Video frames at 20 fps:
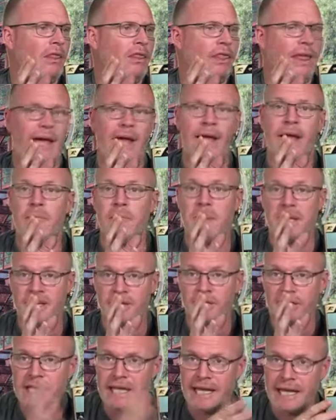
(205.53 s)

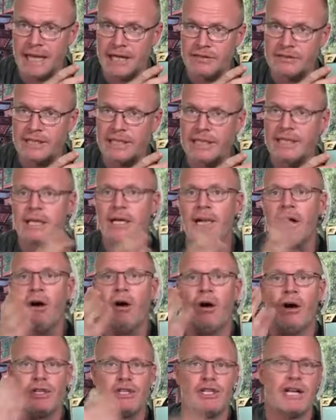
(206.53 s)
they're in the country.
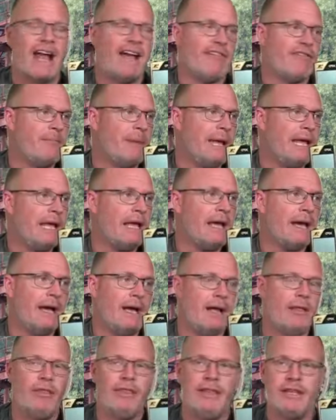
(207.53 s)
I should have them
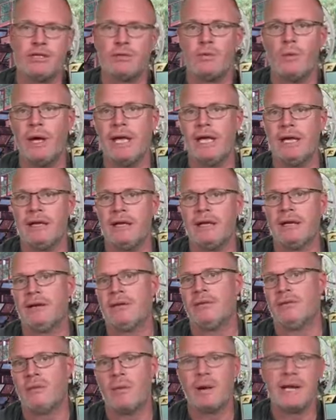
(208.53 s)
here this week,
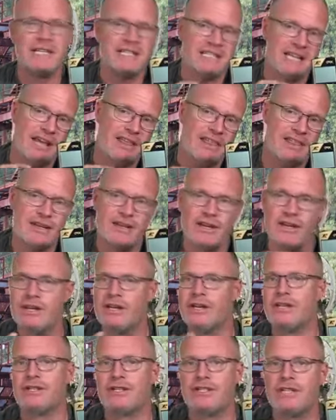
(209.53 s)
Wednesday,
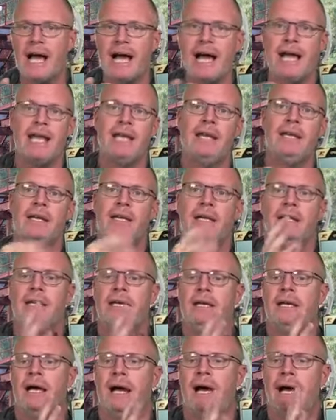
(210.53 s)
Thursday,
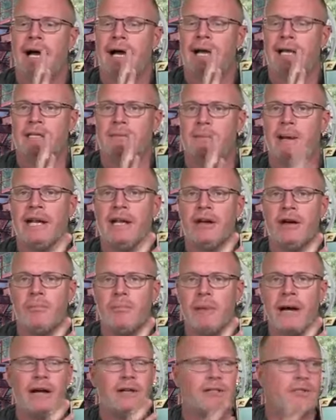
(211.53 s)
depending on
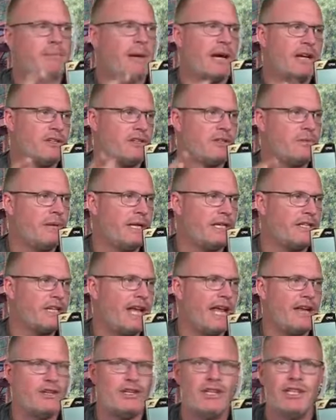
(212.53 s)
post. Post's a bit
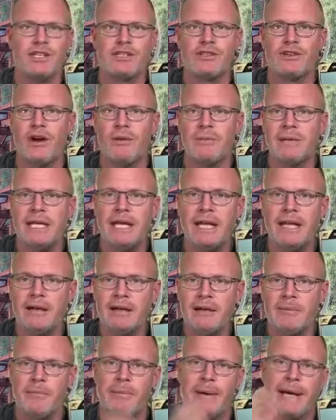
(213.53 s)
sketchy this time of year,
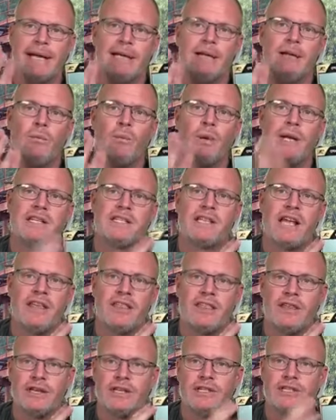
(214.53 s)
but Wednesday,
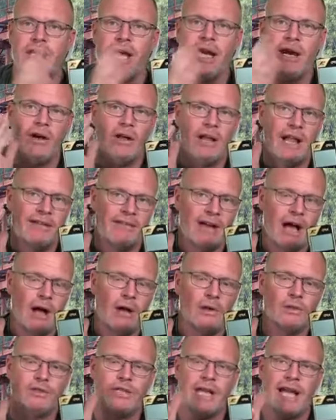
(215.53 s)
Thursday, I'll have a
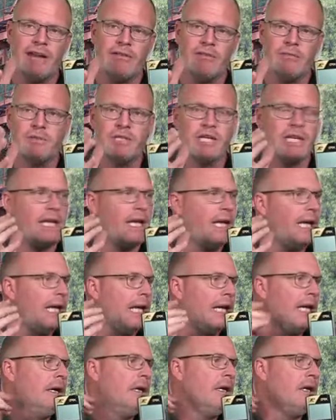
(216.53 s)
whole stack of them sitting
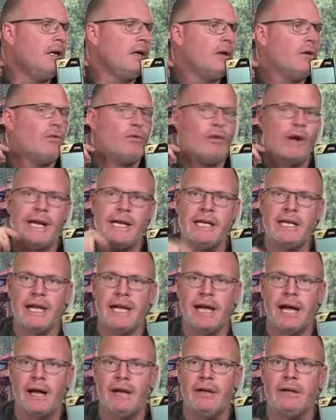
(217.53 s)
here, ready to
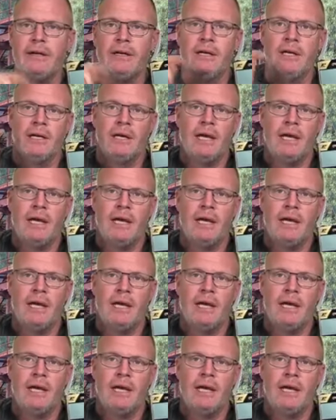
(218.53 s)
go.